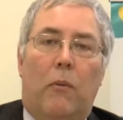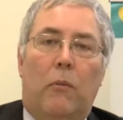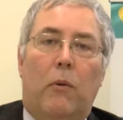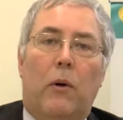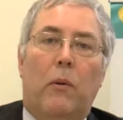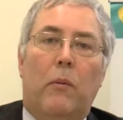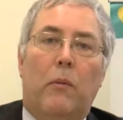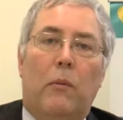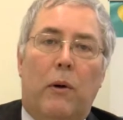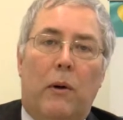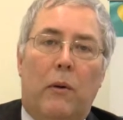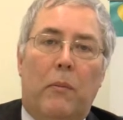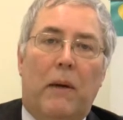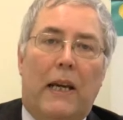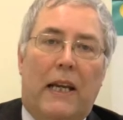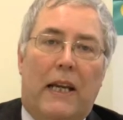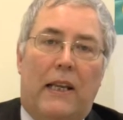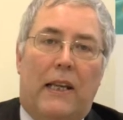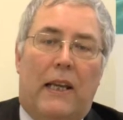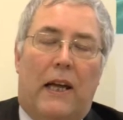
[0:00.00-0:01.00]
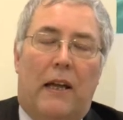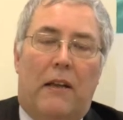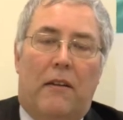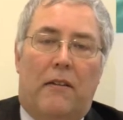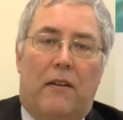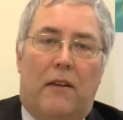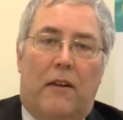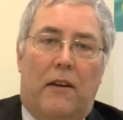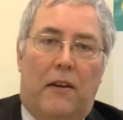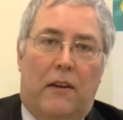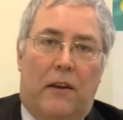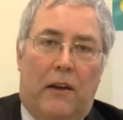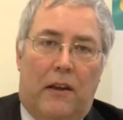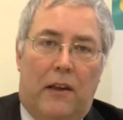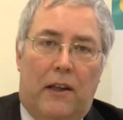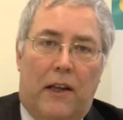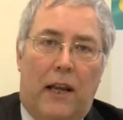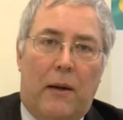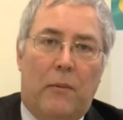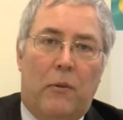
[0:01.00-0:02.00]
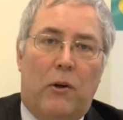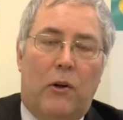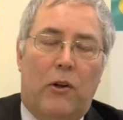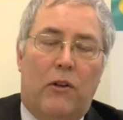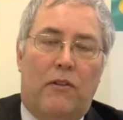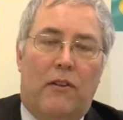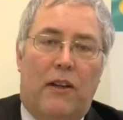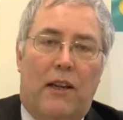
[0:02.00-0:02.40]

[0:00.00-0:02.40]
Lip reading: will mean that neighbourhood